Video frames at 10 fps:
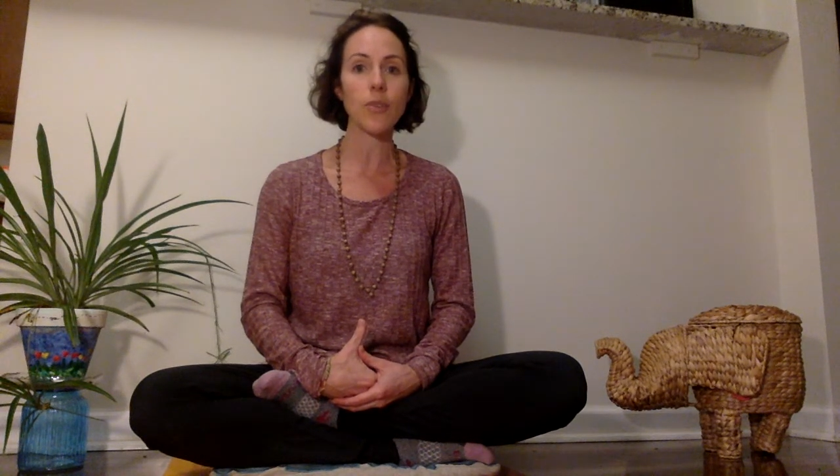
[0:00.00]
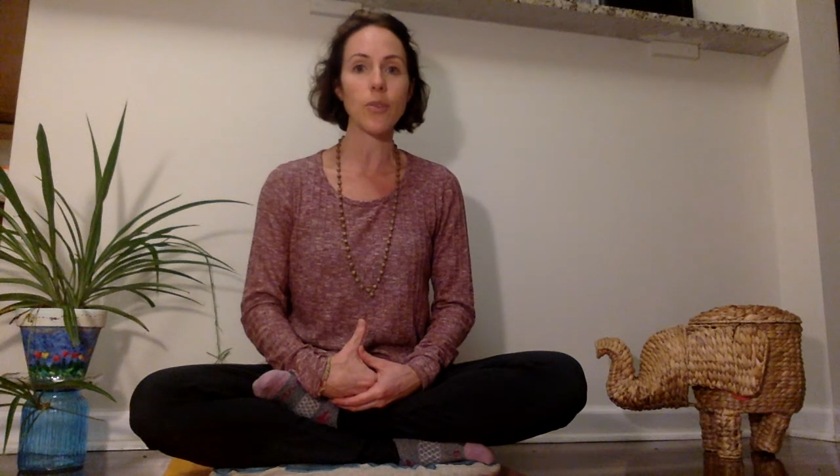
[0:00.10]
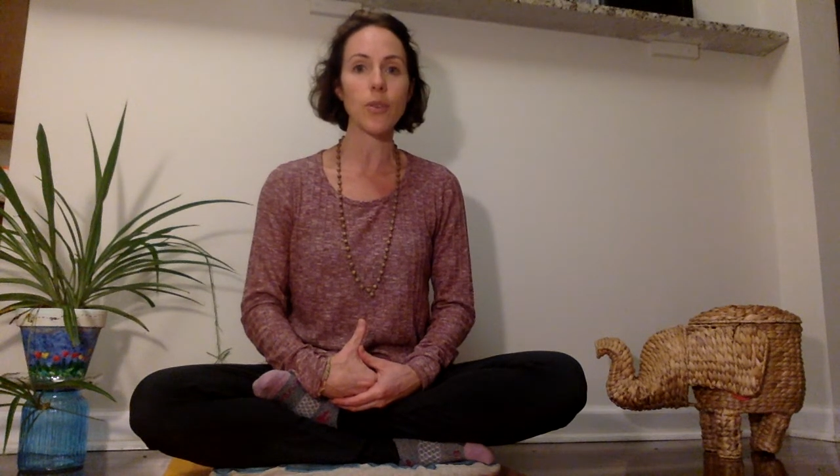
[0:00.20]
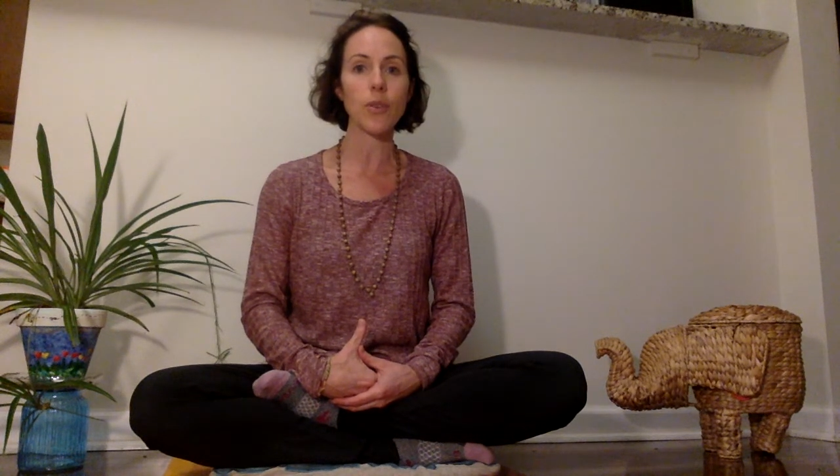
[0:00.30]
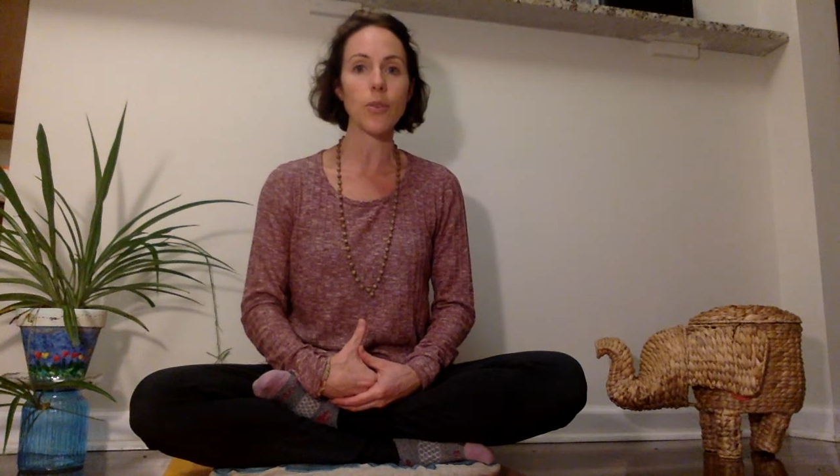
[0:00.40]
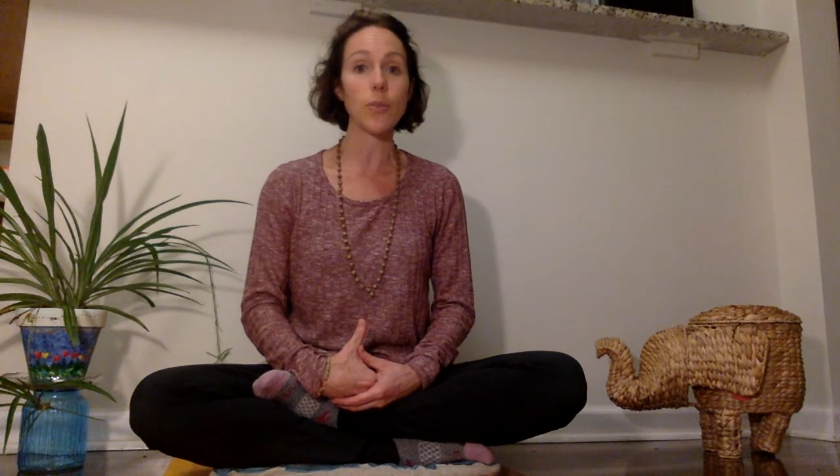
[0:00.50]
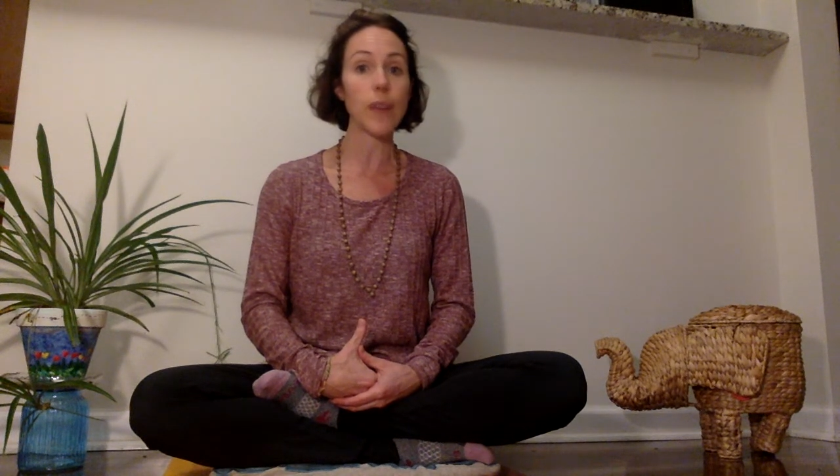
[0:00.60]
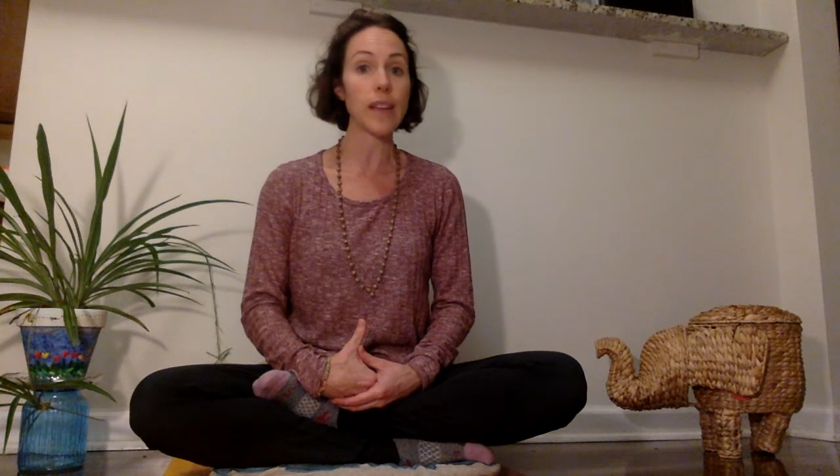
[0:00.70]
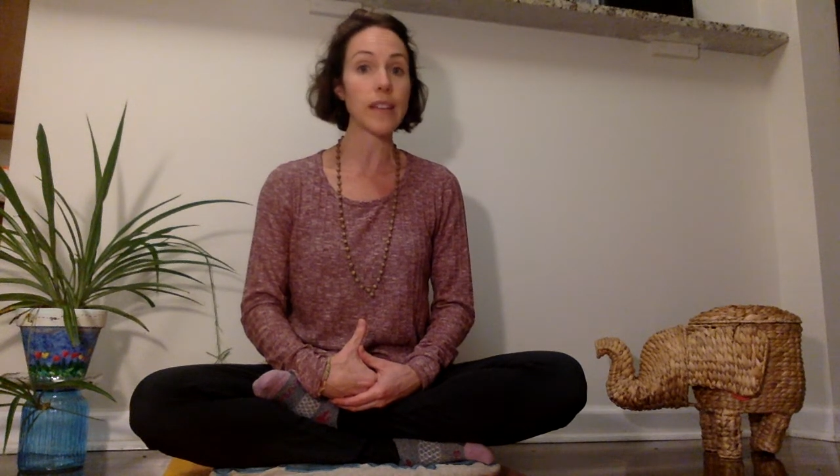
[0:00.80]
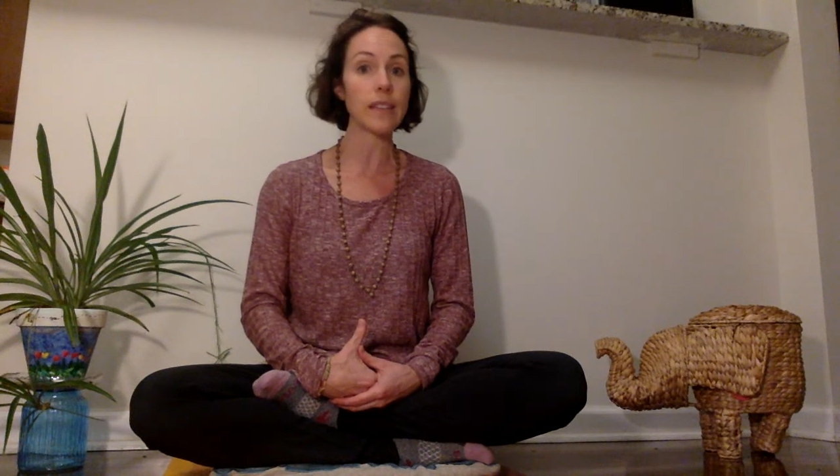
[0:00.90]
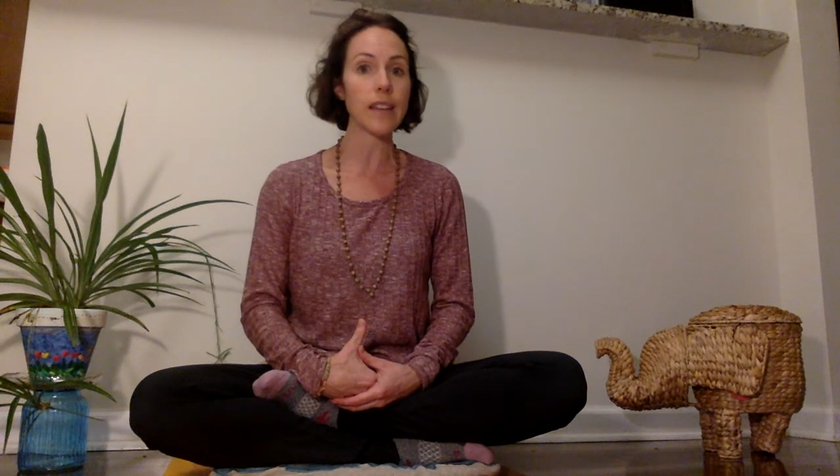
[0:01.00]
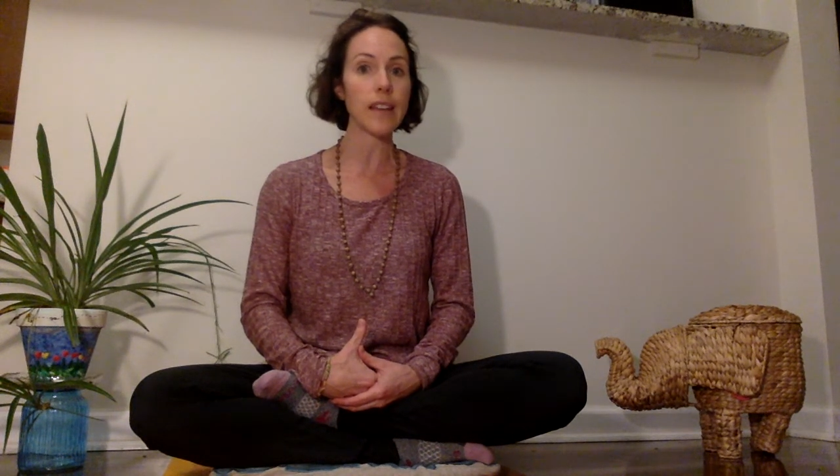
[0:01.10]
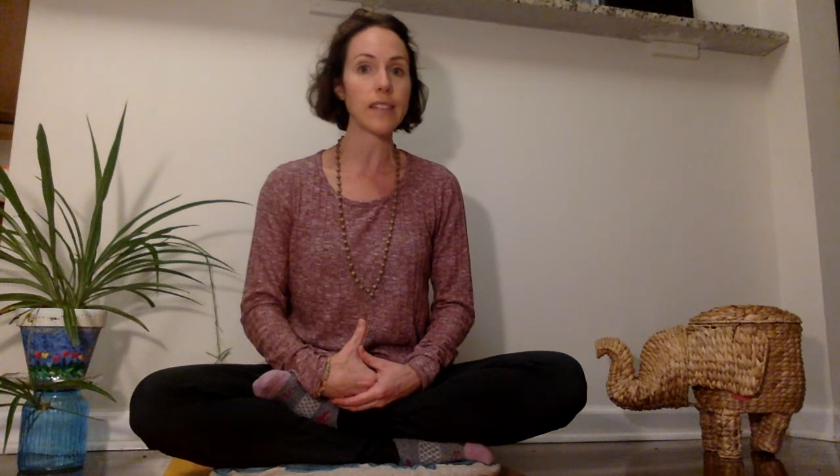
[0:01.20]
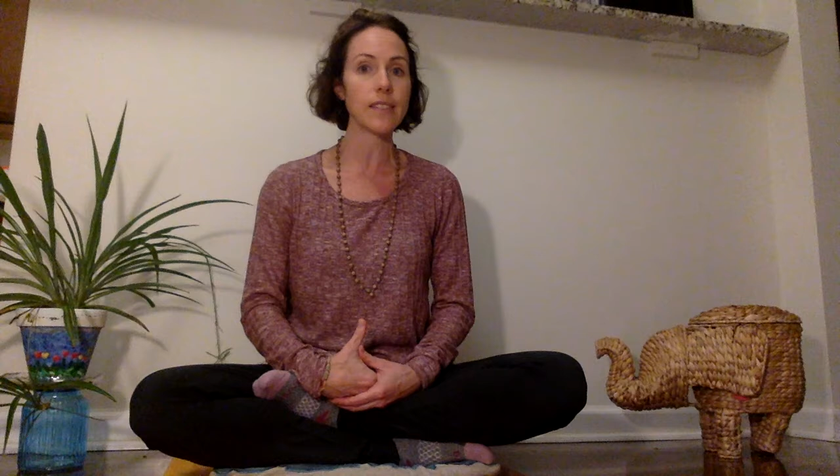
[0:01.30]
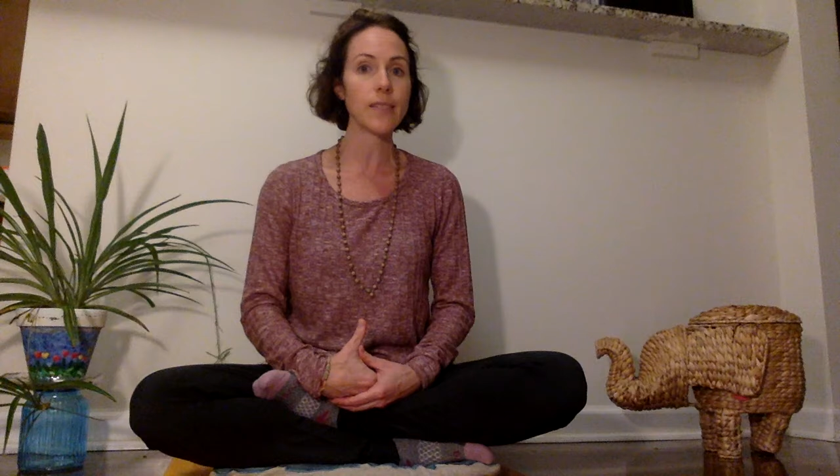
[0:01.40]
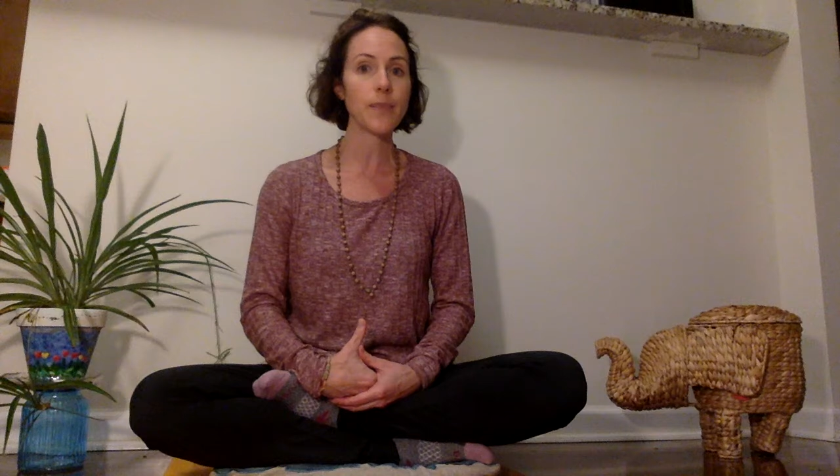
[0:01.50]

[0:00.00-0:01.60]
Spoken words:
or regulate.